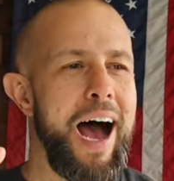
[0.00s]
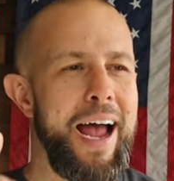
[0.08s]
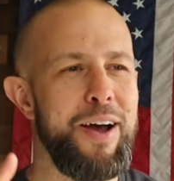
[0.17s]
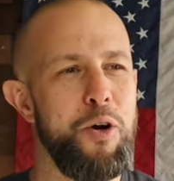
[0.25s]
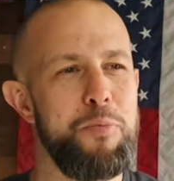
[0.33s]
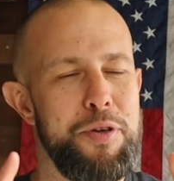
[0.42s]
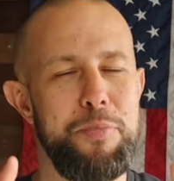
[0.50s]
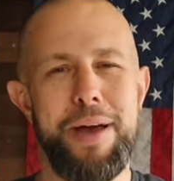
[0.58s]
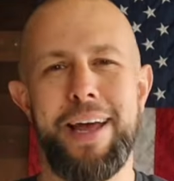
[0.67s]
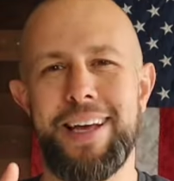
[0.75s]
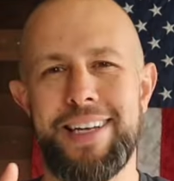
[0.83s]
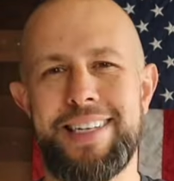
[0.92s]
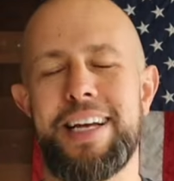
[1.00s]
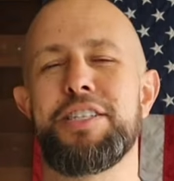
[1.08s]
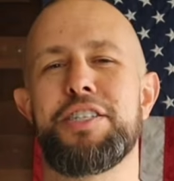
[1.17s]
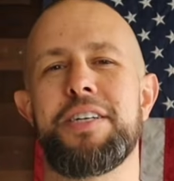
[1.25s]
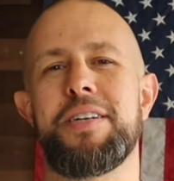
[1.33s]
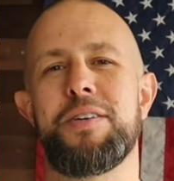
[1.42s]
I hope you're paying
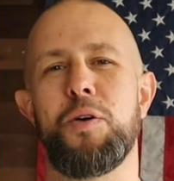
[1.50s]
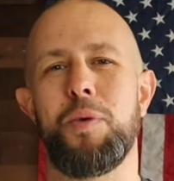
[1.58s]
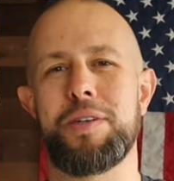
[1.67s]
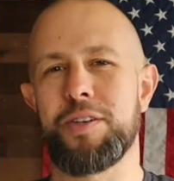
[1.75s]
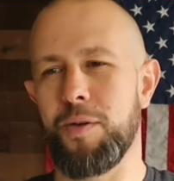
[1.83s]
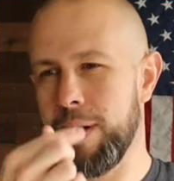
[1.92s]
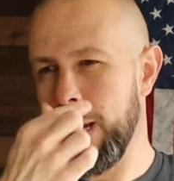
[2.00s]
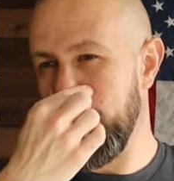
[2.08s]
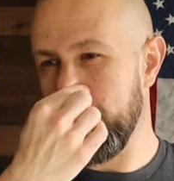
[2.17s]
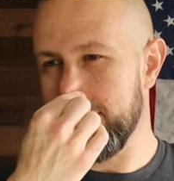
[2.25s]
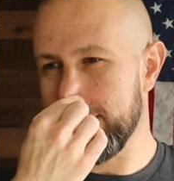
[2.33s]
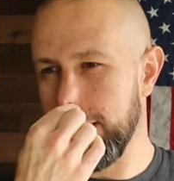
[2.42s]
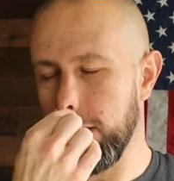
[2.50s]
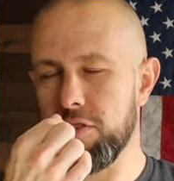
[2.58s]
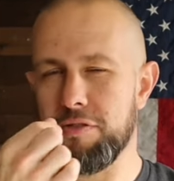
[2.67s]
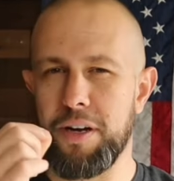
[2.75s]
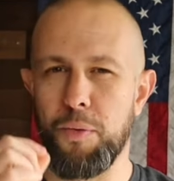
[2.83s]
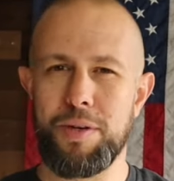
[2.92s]
attention to what's going on in this
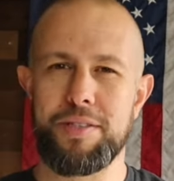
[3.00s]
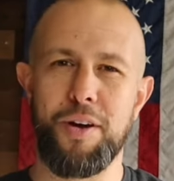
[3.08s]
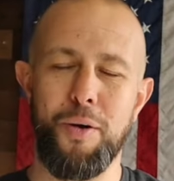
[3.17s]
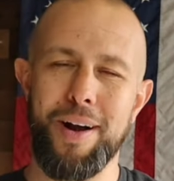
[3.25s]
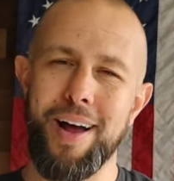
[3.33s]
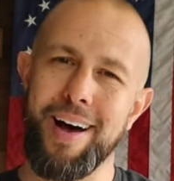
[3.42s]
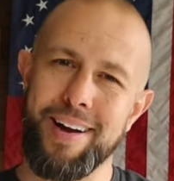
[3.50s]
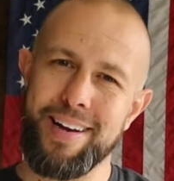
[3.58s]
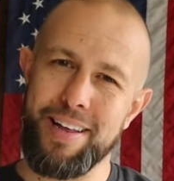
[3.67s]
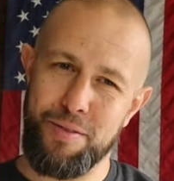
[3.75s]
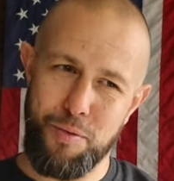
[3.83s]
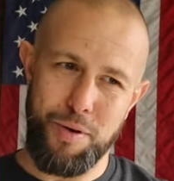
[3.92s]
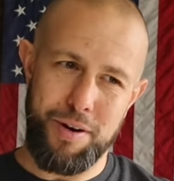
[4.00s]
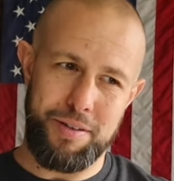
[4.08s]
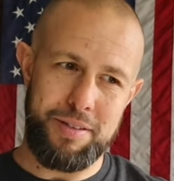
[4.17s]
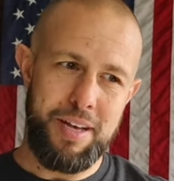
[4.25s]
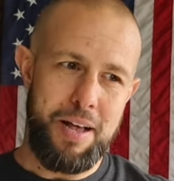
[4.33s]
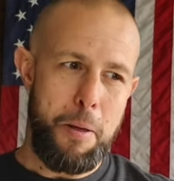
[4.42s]
country and what's going on in the world.